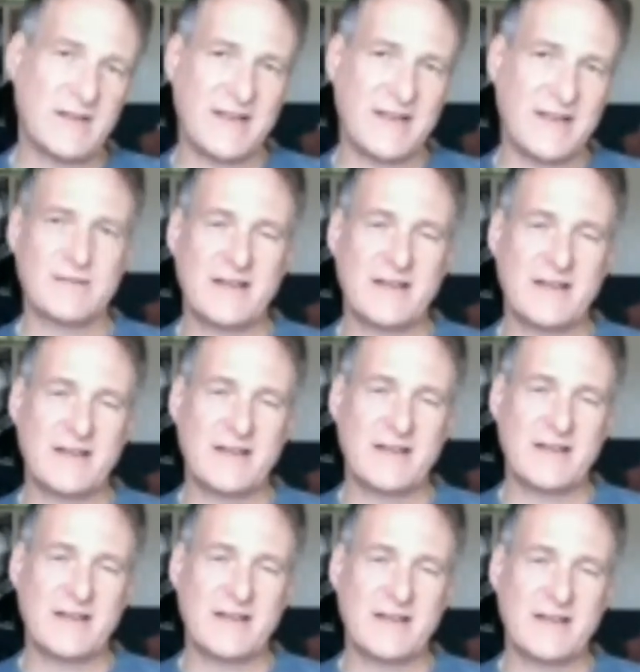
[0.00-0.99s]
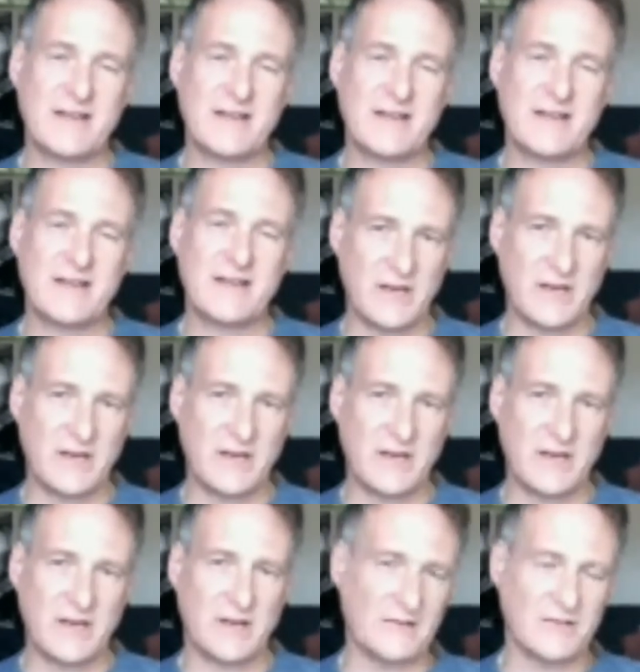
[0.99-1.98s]
ideas locally with other
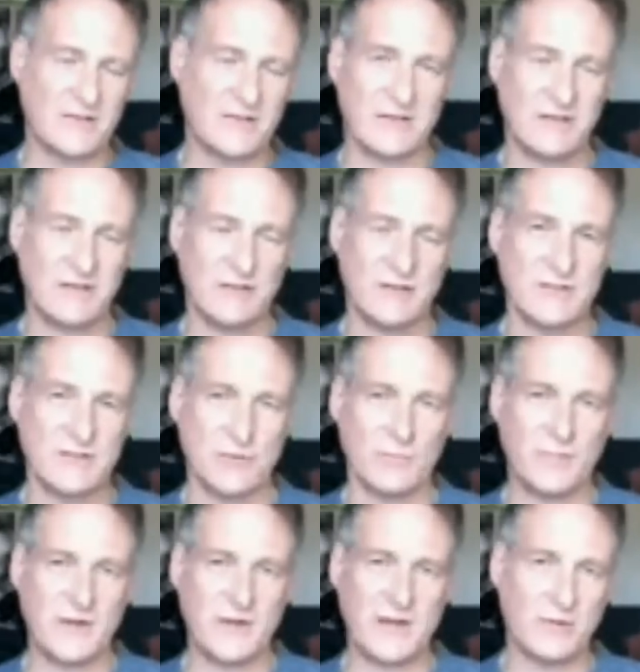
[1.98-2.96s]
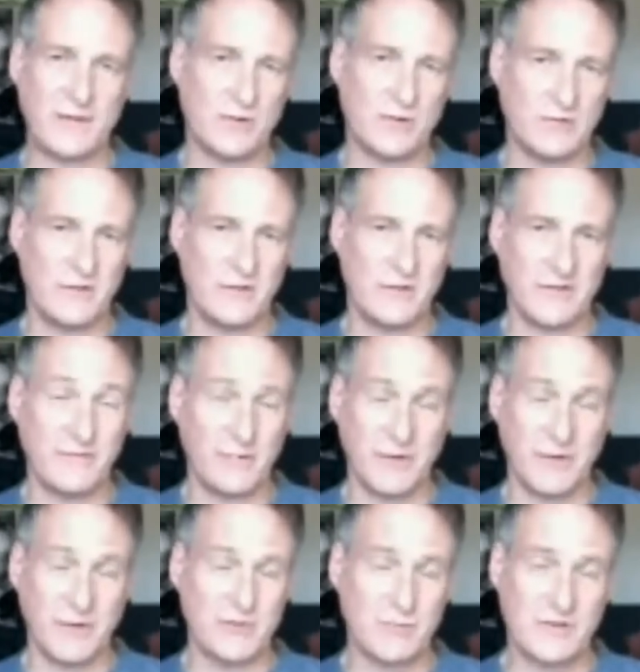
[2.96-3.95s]
people, you know, councillors or
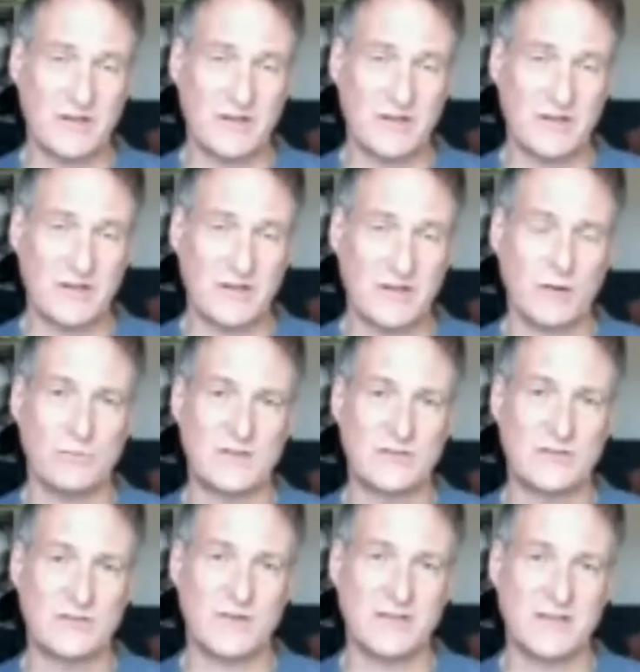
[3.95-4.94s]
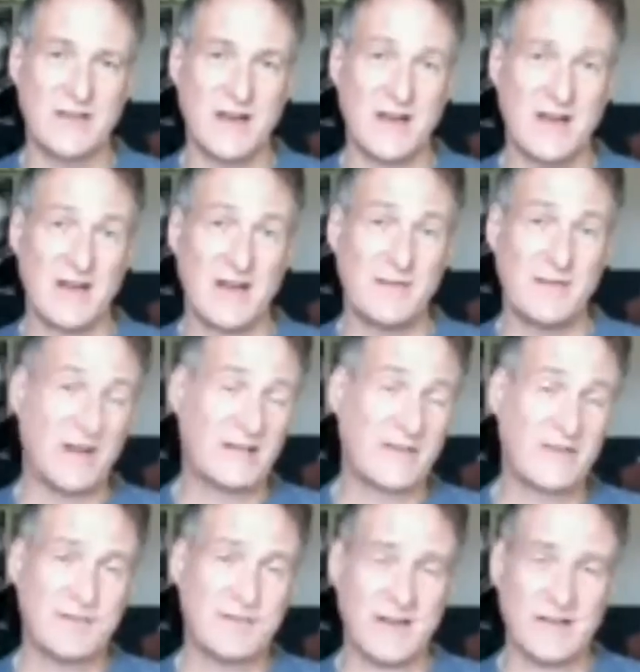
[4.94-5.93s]
people who are influential in the local district.
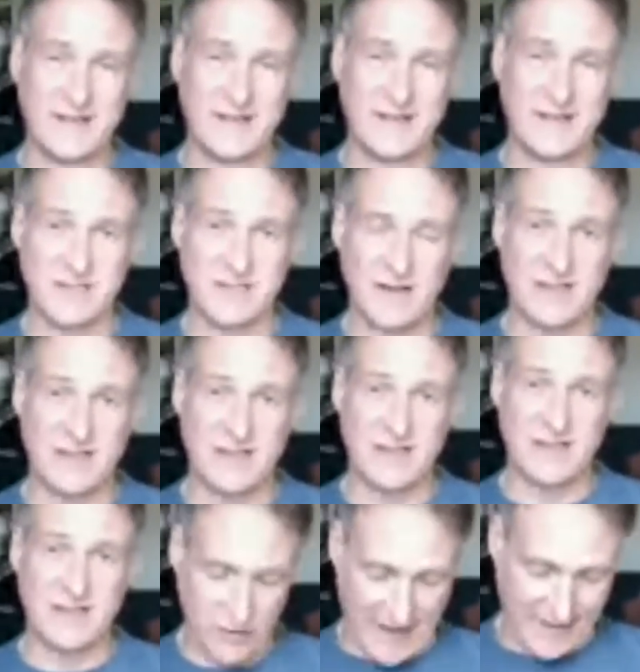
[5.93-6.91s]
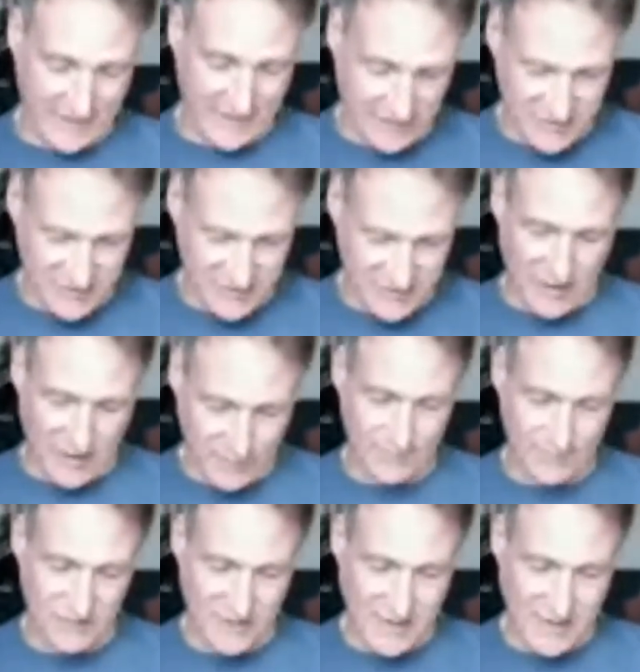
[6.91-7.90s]
It might give you some ideas. So have a look at
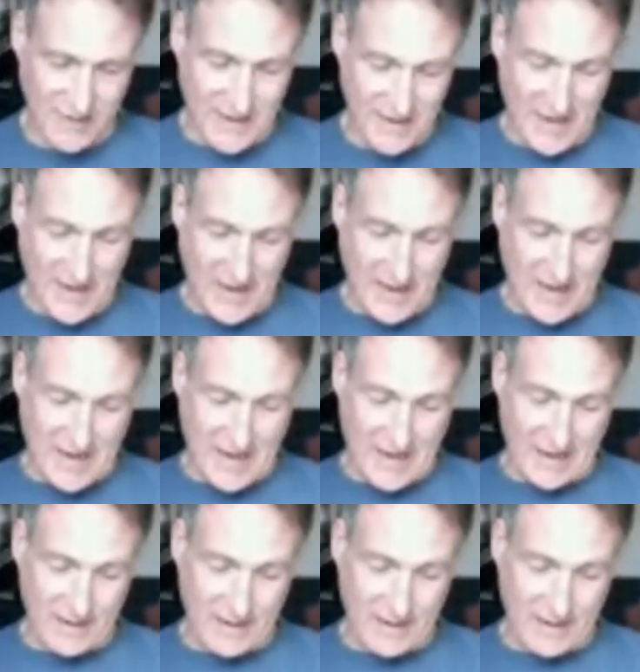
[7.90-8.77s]
that and see what happens.